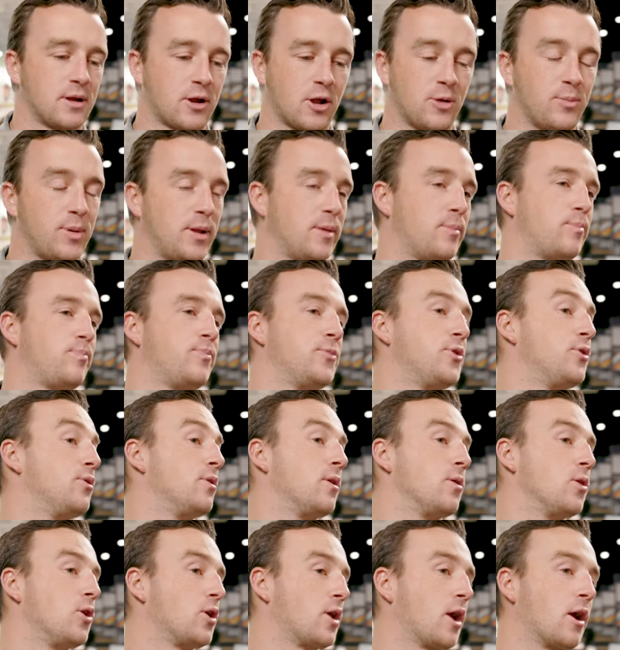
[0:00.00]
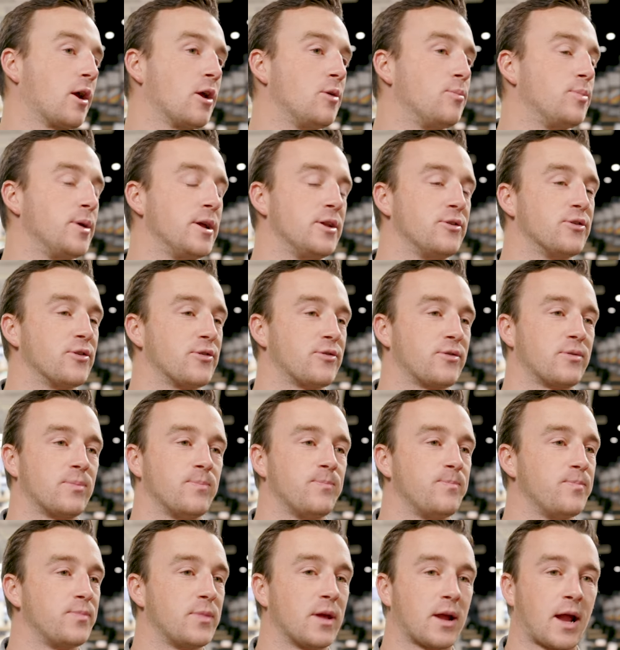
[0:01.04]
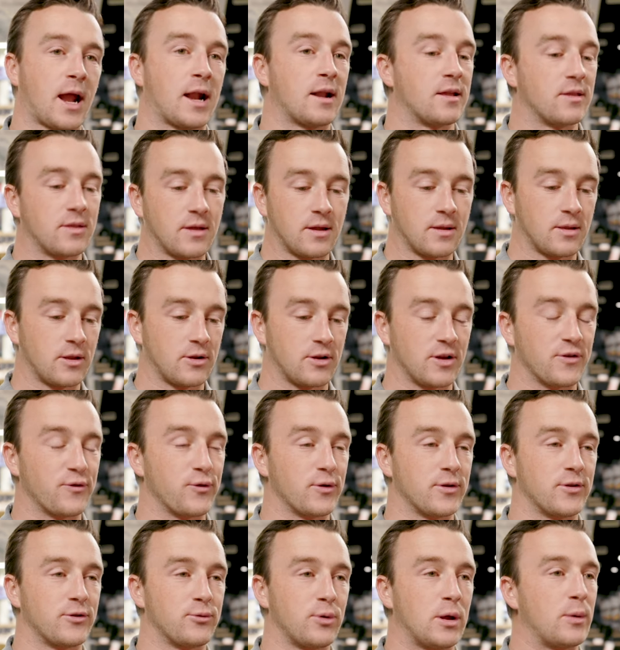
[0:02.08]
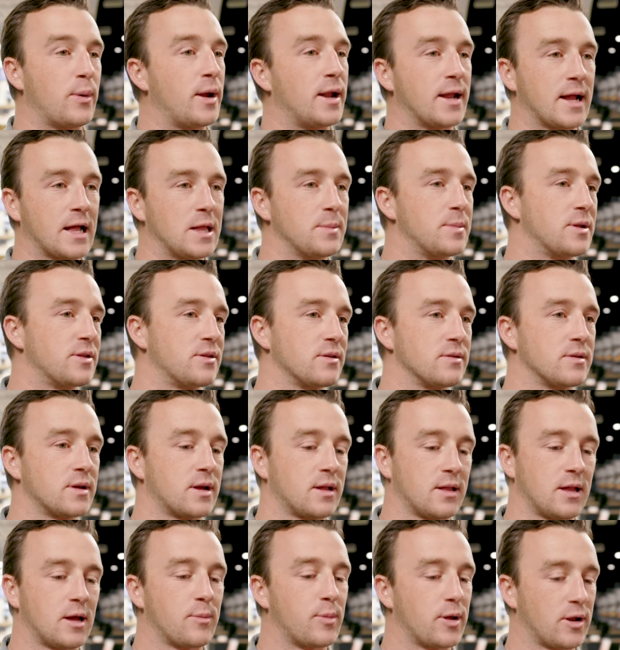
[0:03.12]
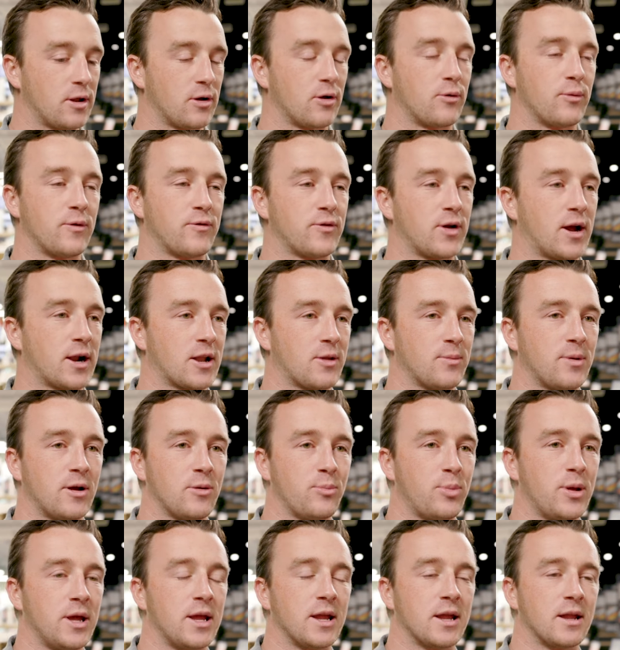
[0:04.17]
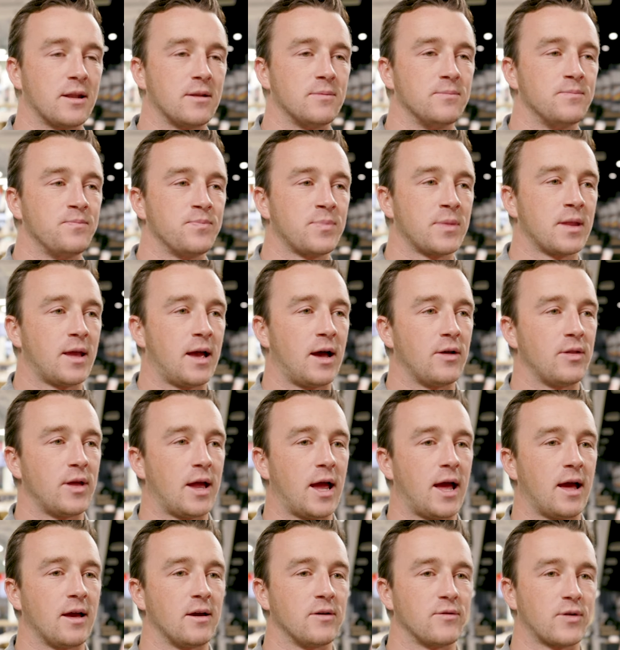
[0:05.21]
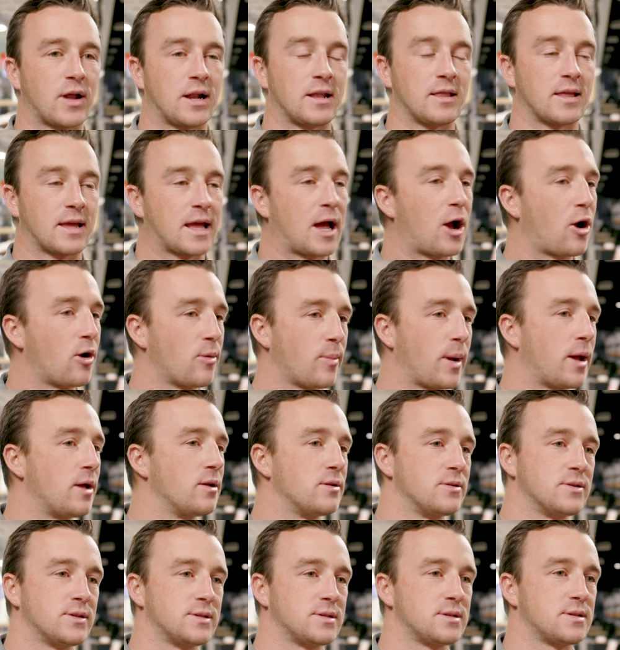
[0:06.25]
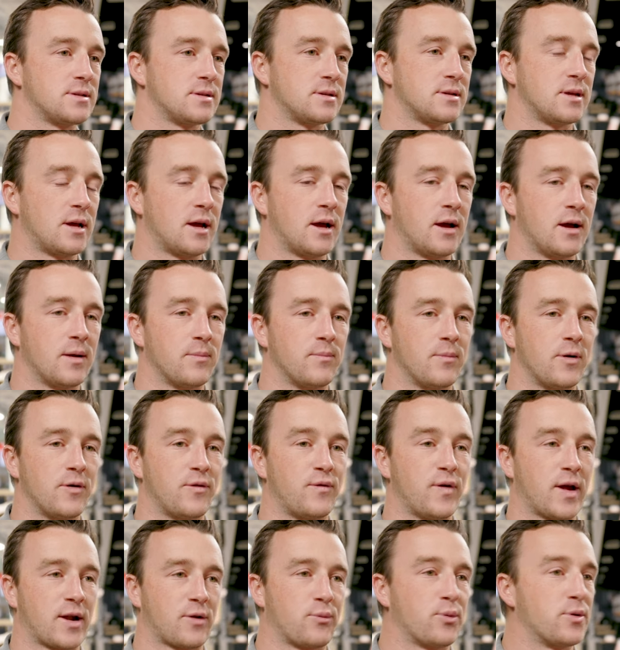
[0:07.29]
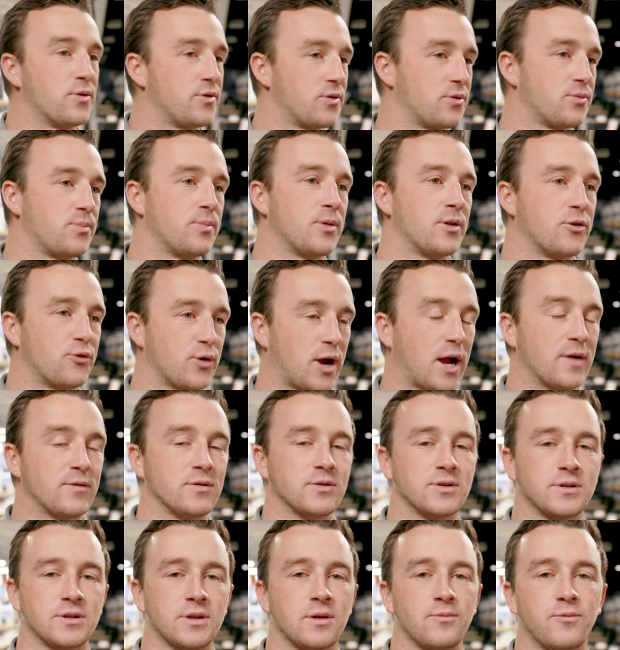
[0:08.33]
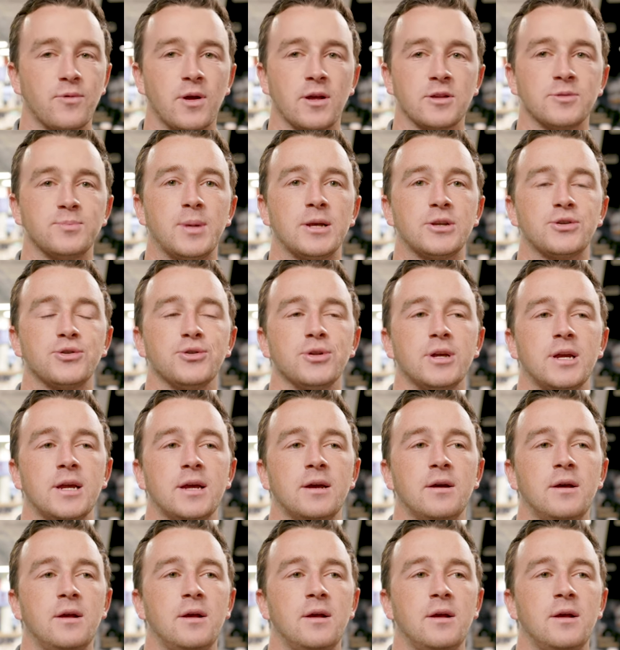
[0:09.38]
it could be due to look, it could be just the kind of the, the different swing weighting elements of the club. I know we've talked about ping and how they have kind of the counterbalance um, effect with the drivers, especially.